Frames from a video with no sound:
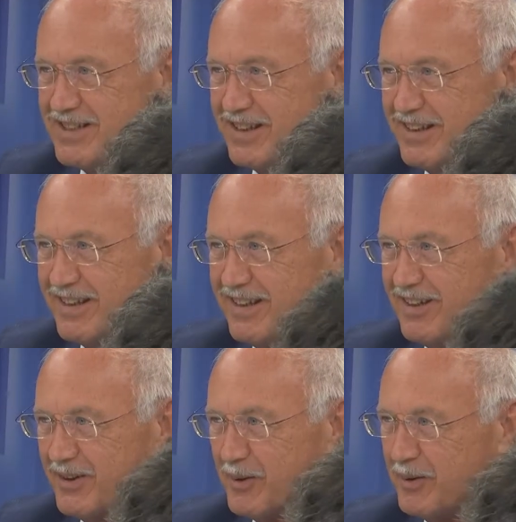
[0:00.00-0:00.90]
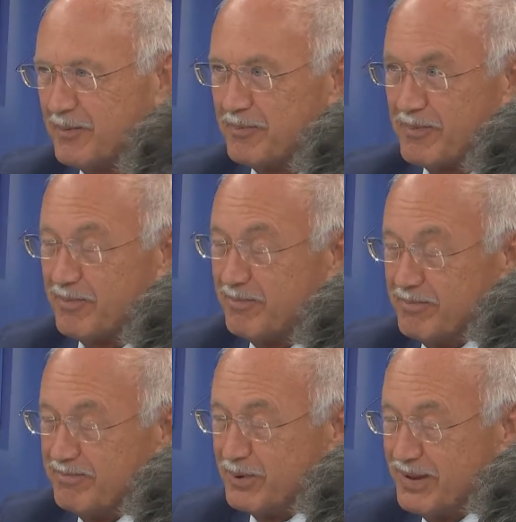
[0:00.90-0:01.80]
It's not an easy question.
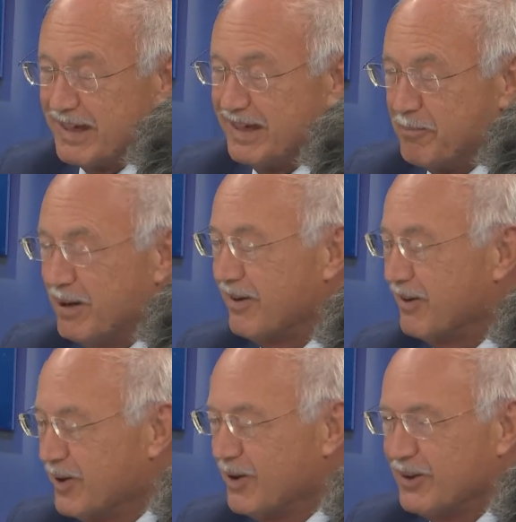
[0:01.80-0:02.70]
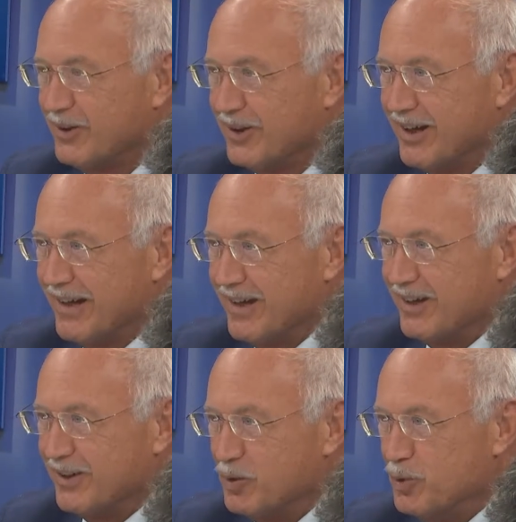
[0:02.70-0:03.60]
Well, coming back to
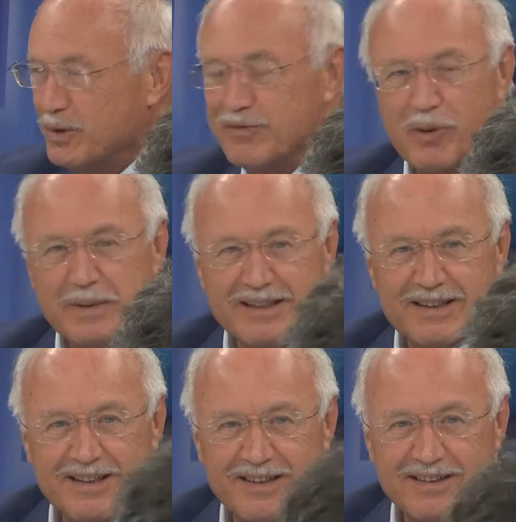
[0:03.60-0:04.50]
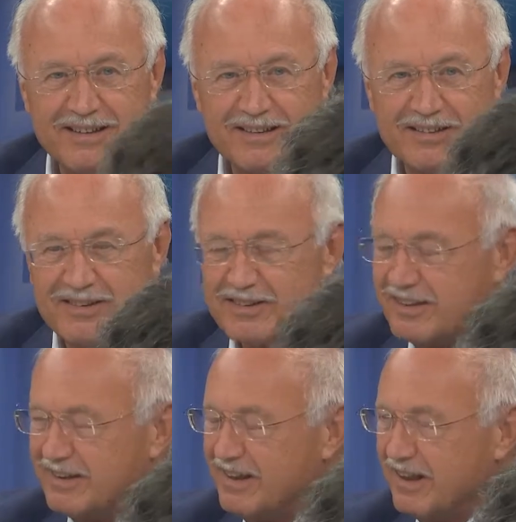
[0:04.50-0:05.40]
health, I
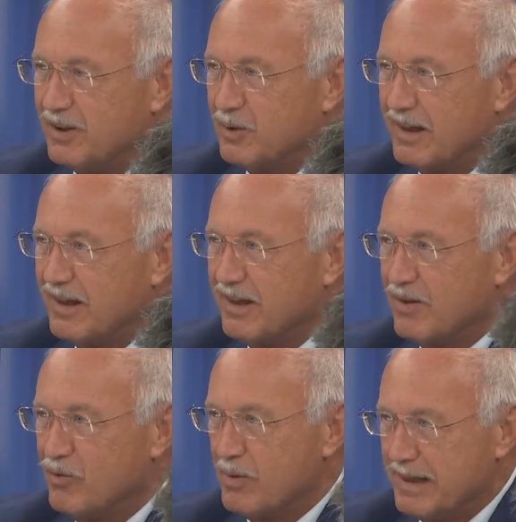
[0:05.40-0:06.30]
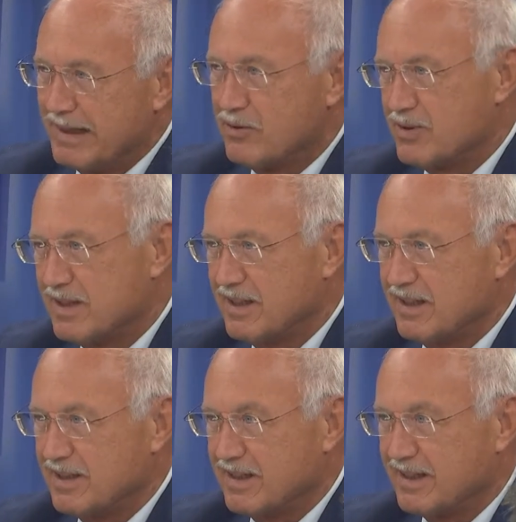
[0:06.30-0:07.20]
don't think,
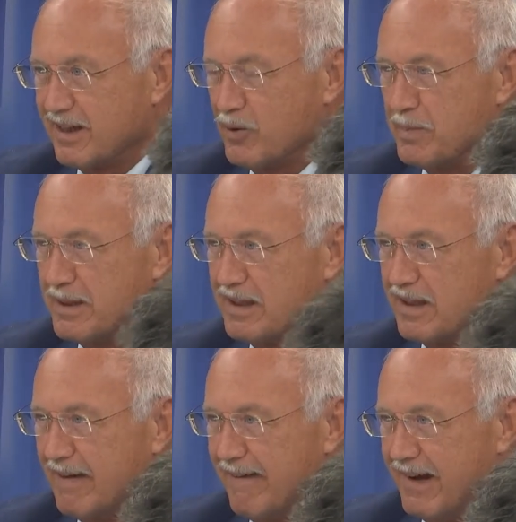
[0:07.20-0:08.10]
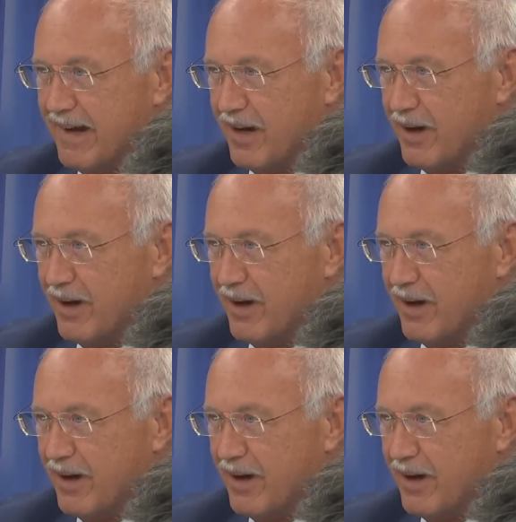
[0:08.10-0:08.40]
everything is homogeneous